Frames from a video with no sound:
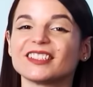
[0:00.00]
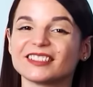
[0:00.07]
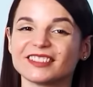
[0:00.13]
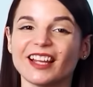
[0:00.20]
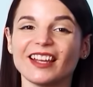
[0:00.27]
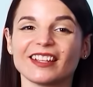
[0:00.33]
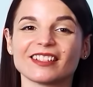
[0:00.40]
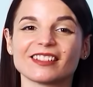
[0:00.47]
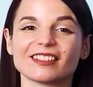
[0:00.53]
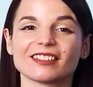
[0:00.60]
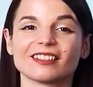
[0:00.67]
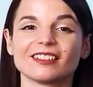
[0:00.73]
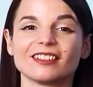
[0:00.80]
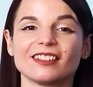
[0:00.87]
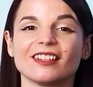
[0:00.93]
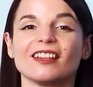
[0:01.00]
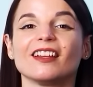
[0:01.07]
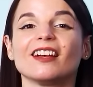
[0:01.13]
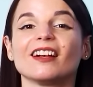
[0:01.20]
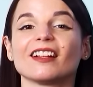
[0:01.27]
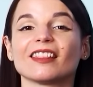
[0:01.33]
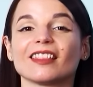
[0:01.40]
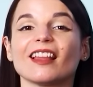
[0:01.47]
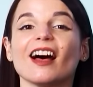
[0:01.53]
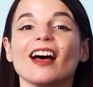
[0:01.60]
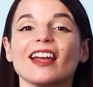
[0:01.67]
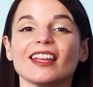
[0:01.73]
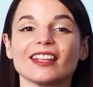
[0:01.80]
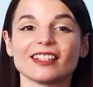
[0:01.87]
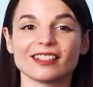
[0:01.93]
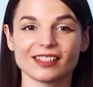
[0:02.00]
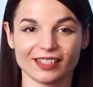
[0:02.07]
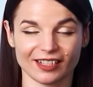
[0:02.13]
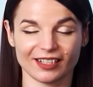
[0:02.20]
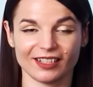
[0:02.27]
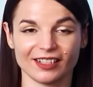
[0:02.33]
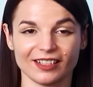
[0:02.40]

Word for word: Light. Light.